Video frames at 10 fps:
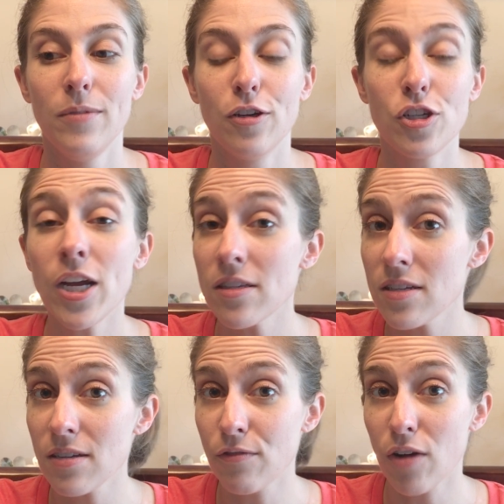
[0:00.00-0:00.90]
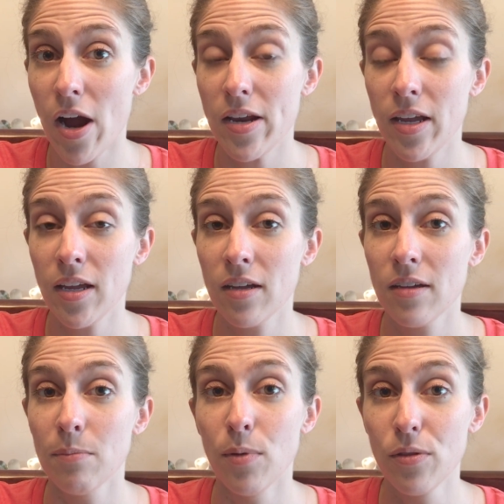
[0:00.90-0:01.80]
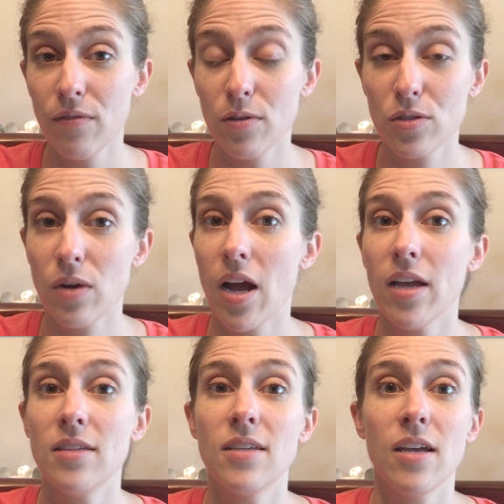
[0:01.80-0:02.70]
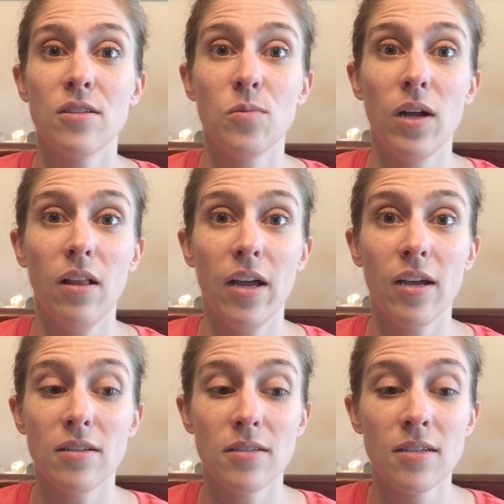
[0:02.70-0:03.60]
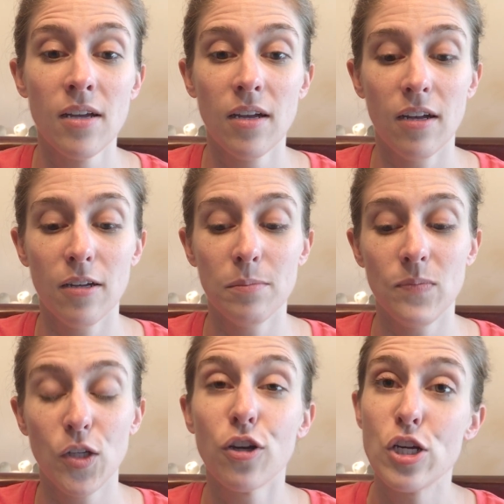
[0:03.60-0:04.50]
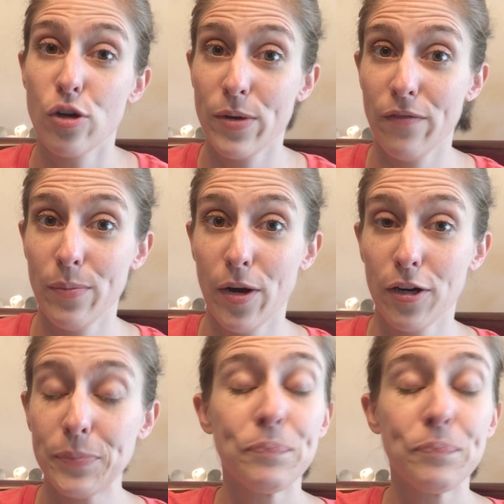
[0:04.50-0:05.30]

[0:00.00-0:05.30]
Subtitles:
your chances of riding both of those rides, as well as your enjoyment of the park.